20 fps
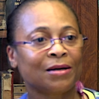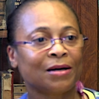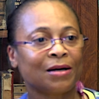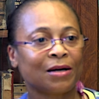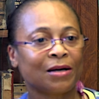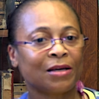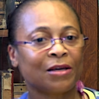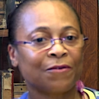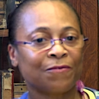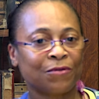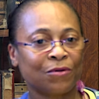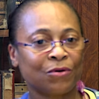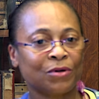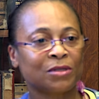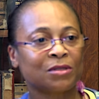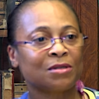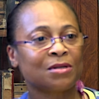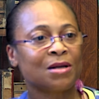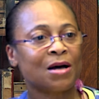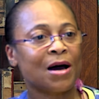uh, if there
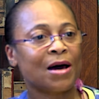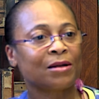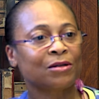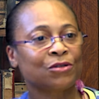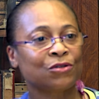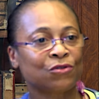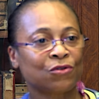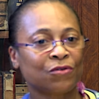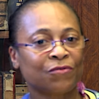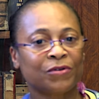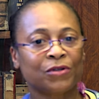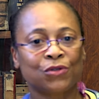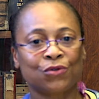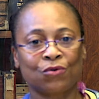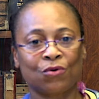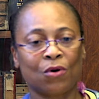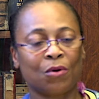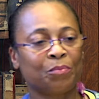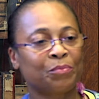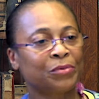is not a service
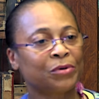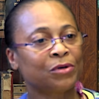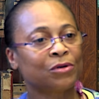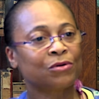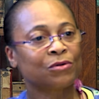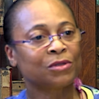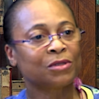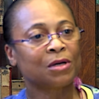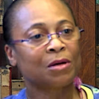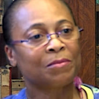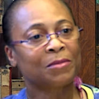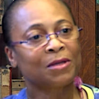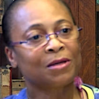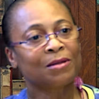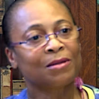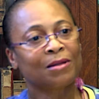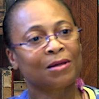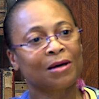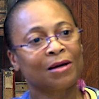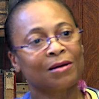or a book or
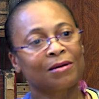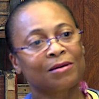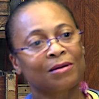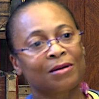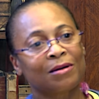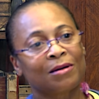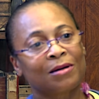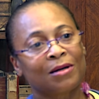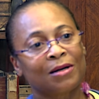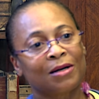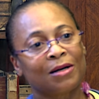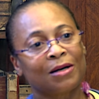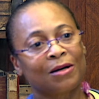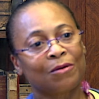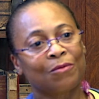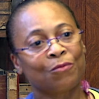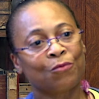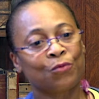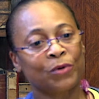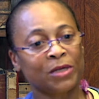something that
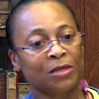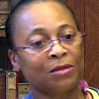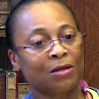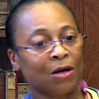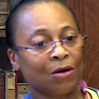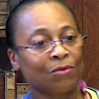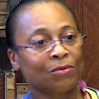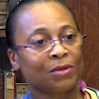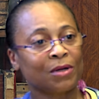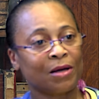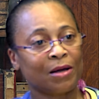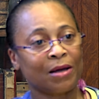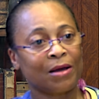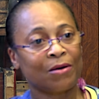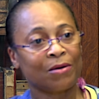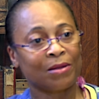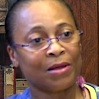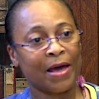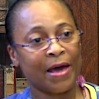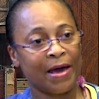um, we don't
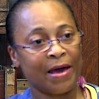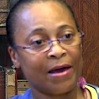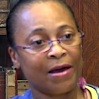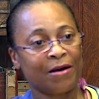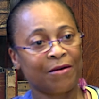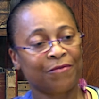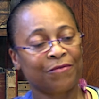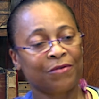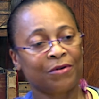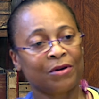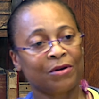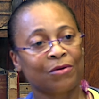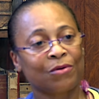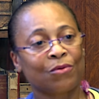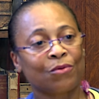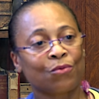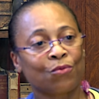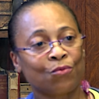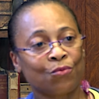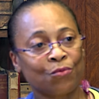have
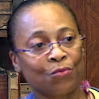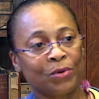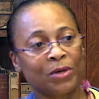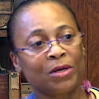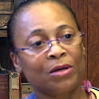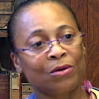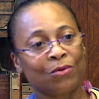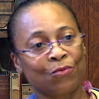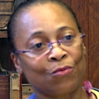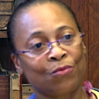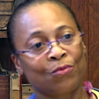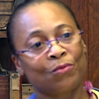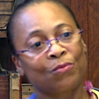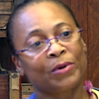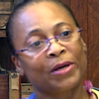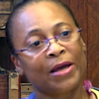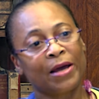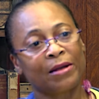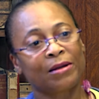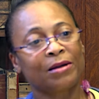we
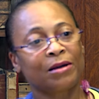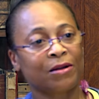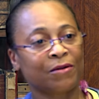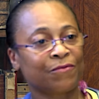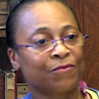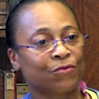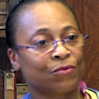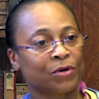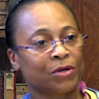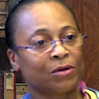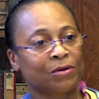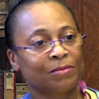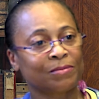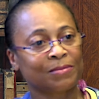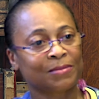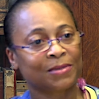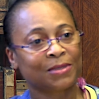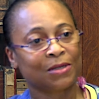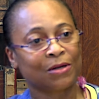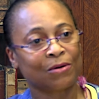can get it for you
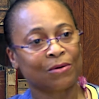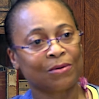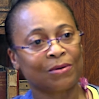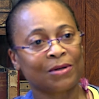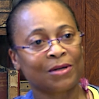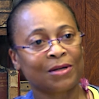so